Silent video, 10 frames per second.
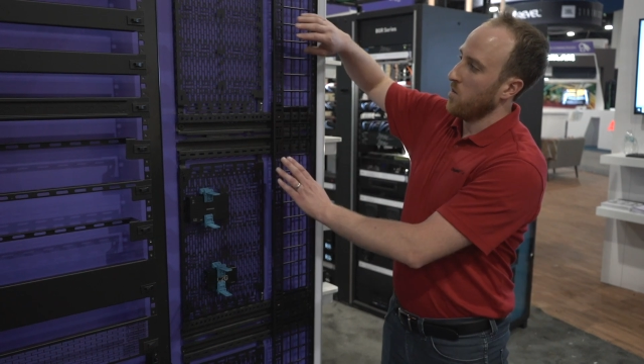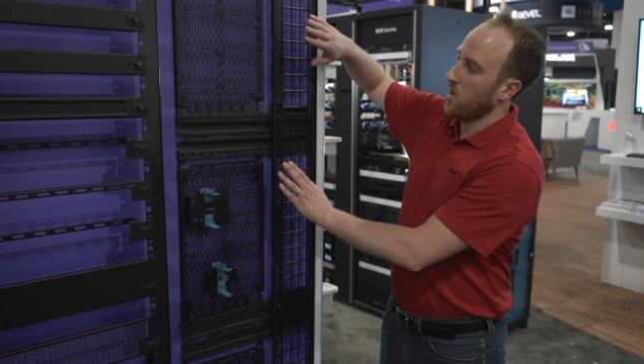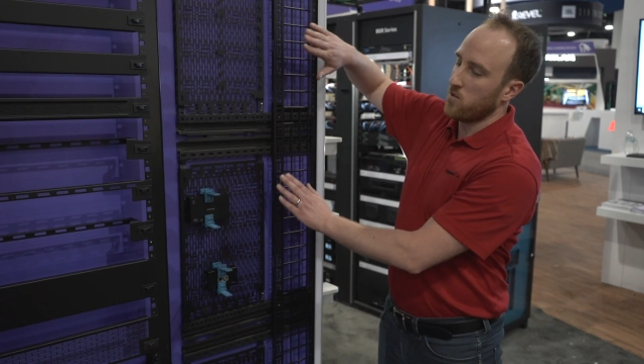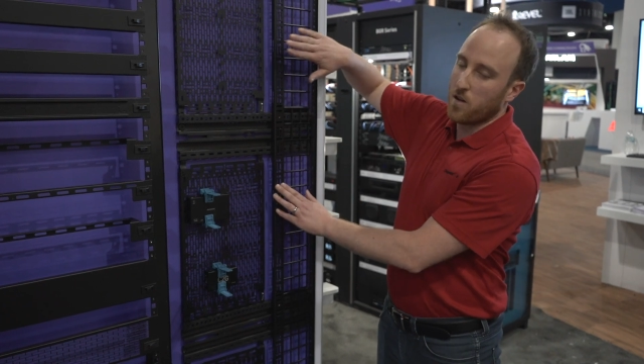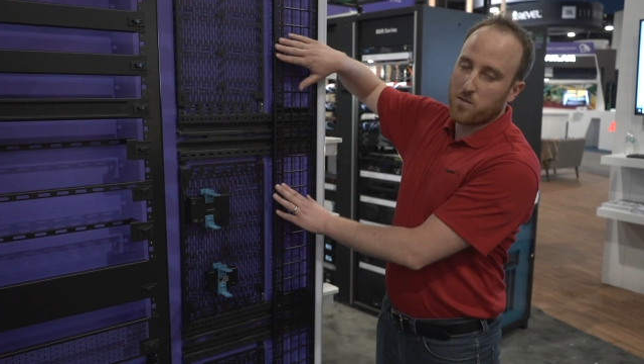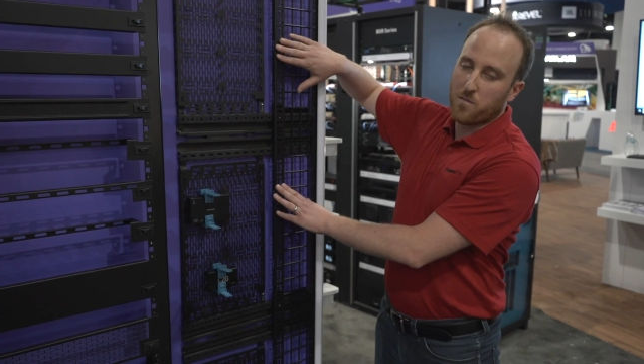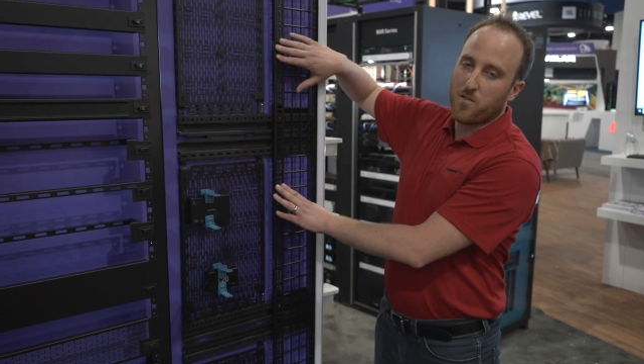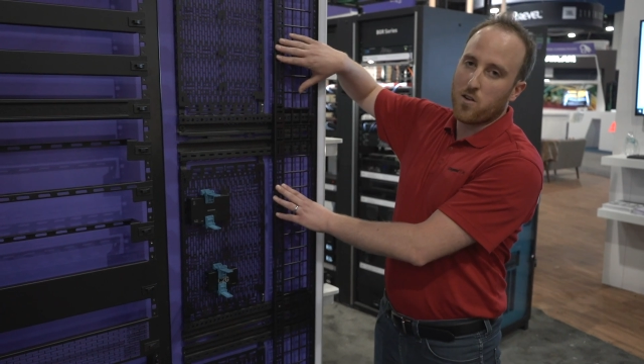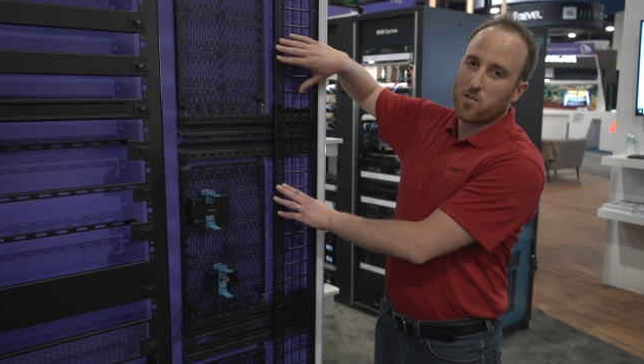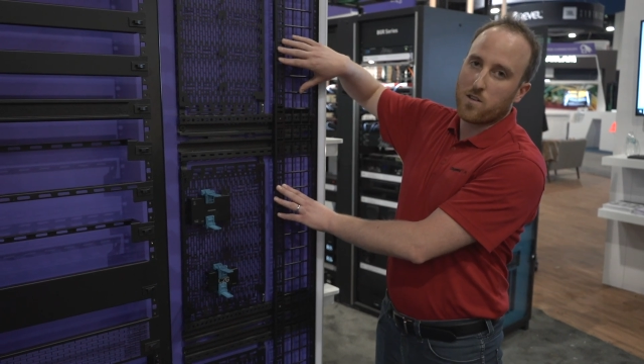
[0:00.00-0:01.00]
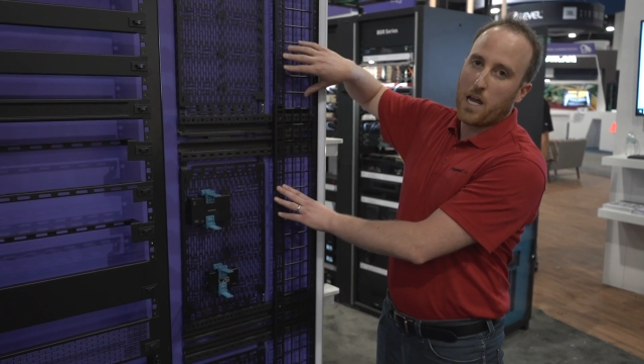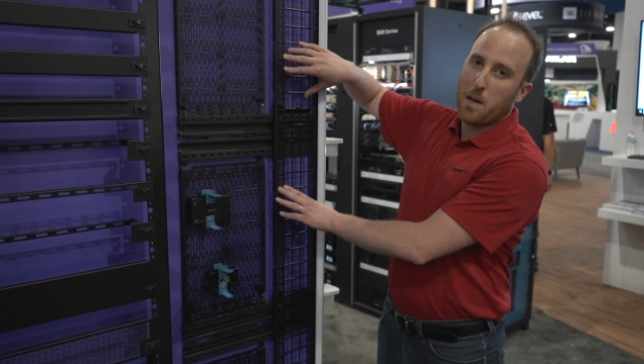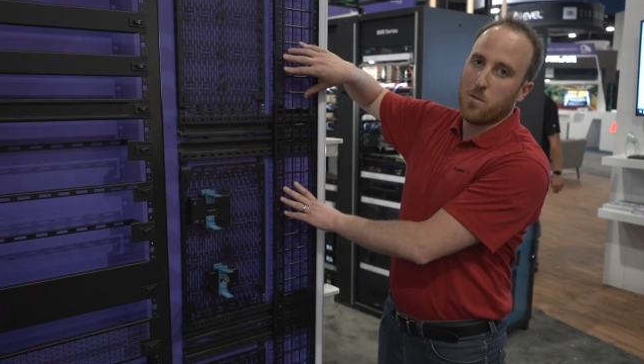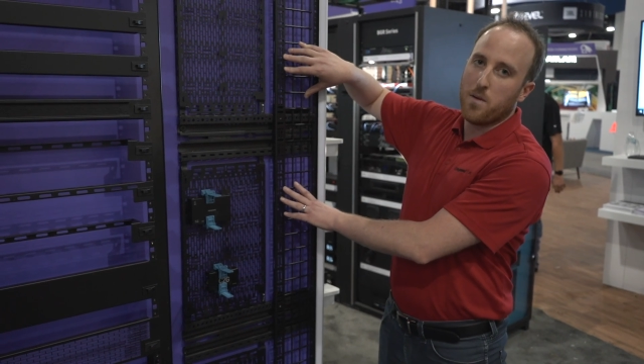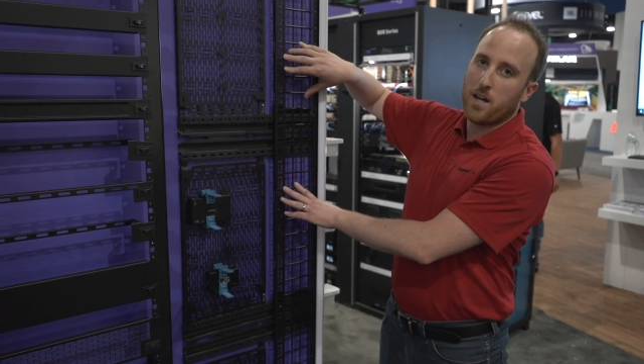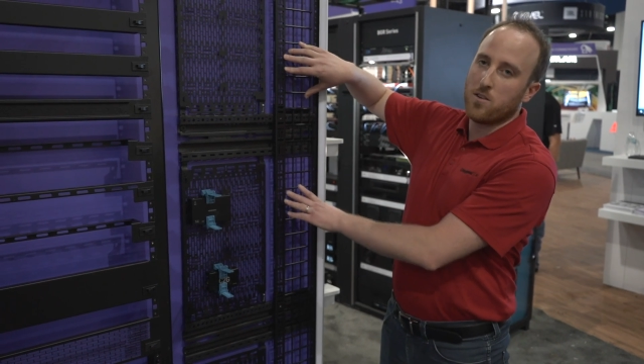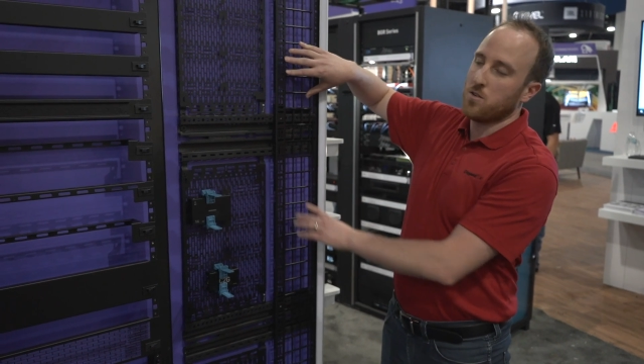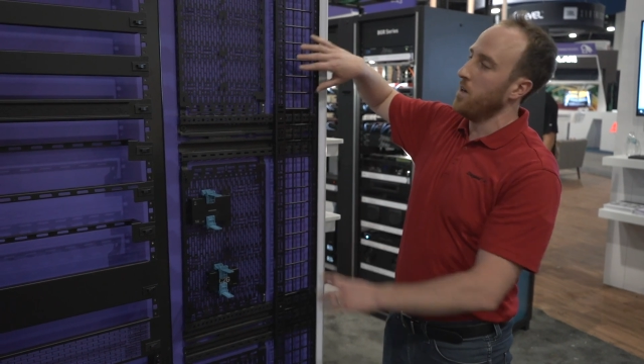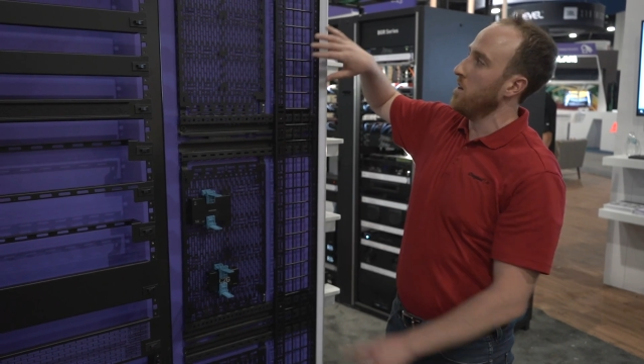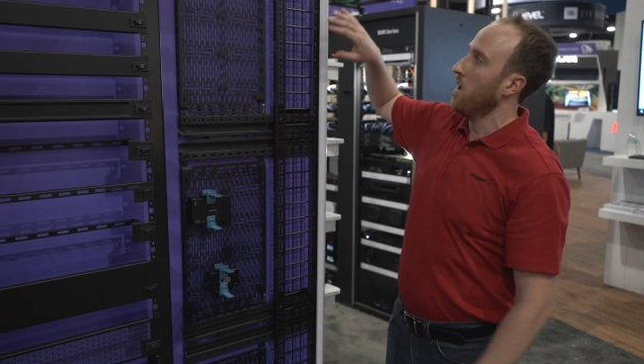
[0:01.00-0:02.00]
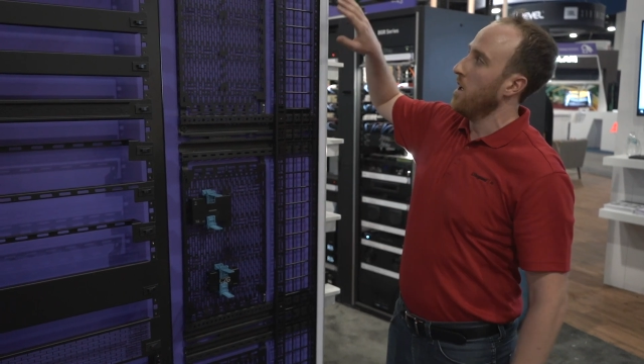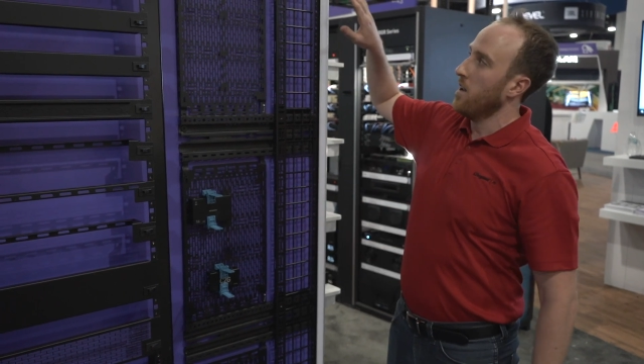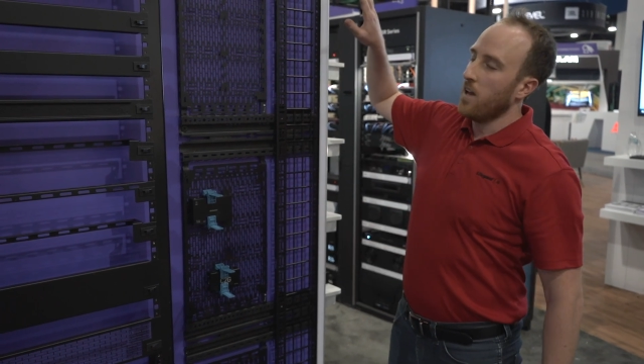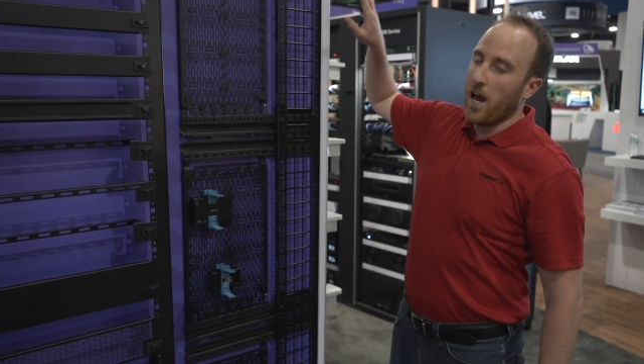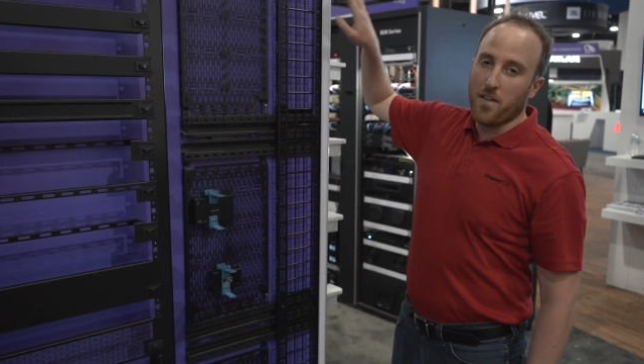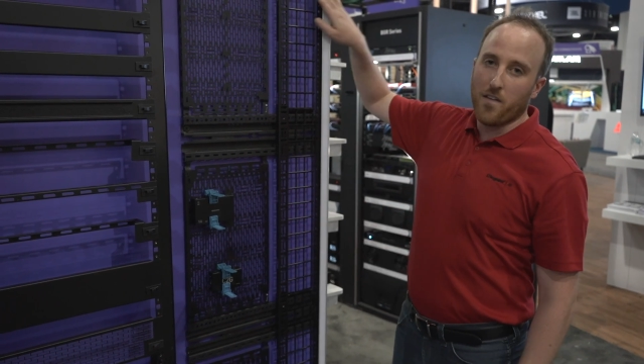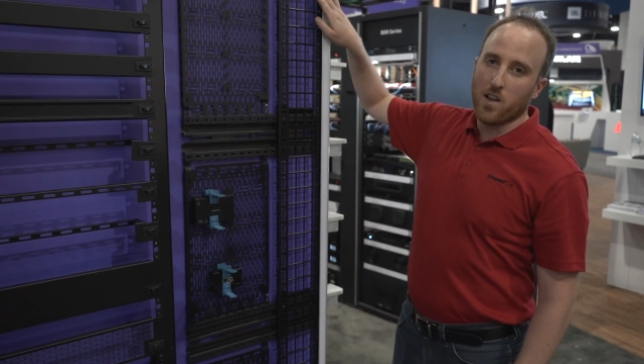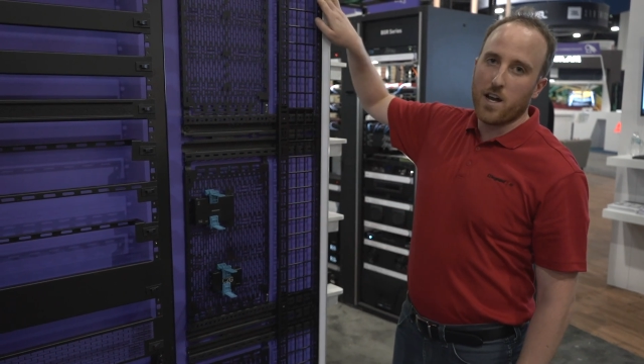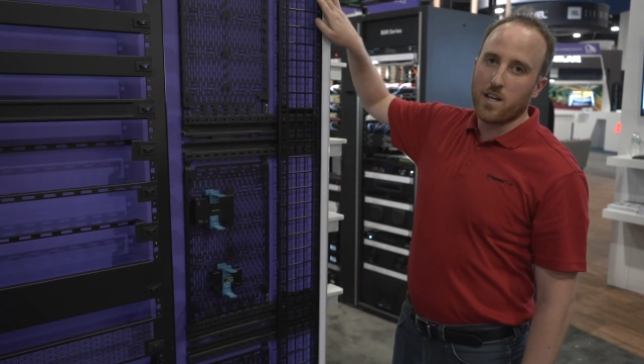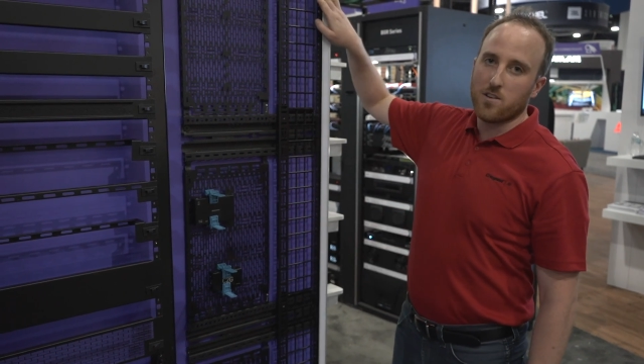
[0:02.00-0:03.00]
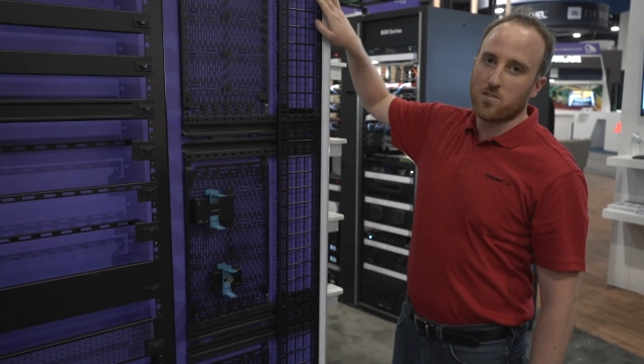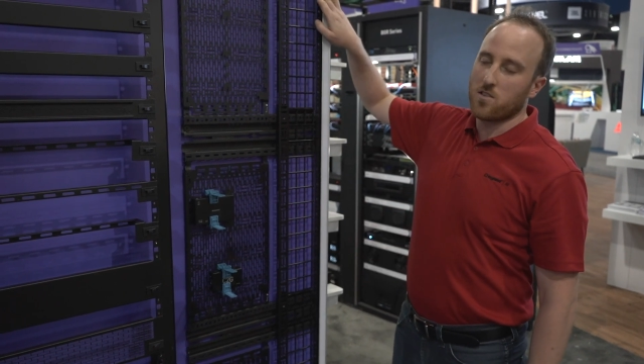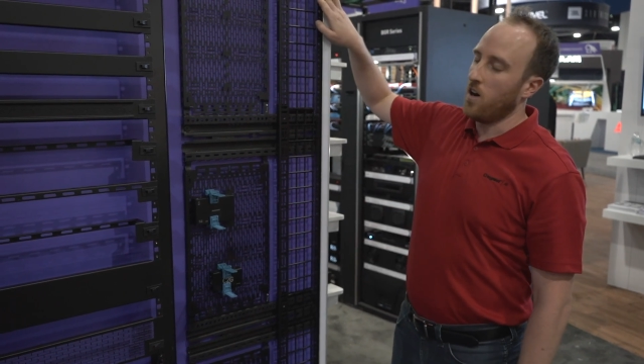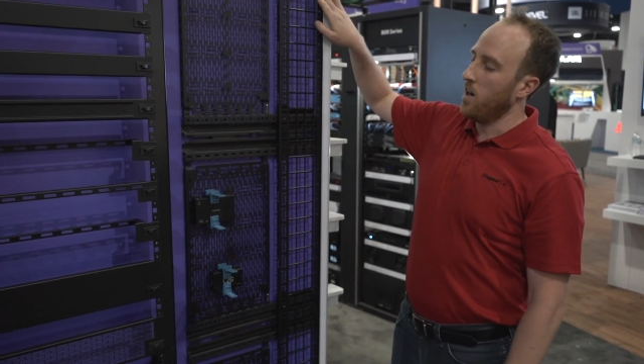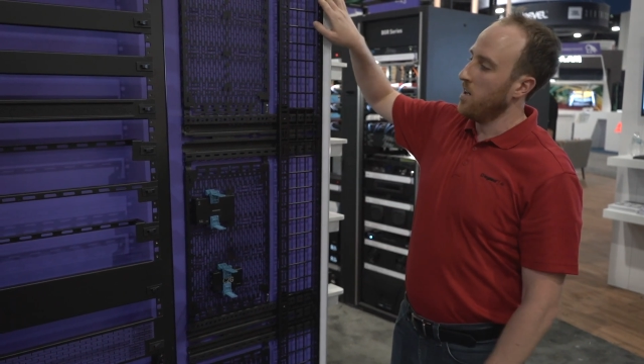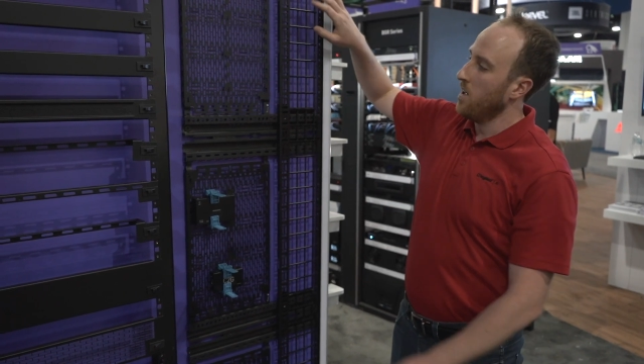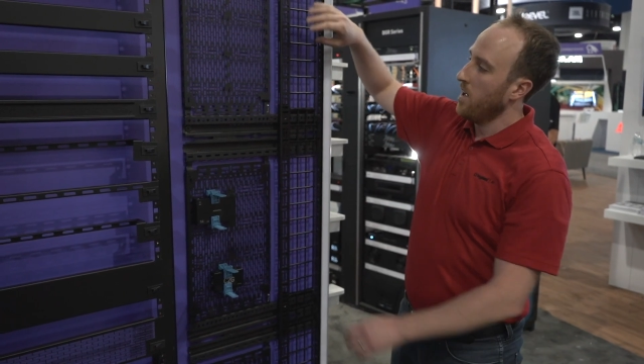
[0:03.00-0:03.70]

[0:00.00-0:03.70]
we also have some vertical cable management, and then the lighting you saw.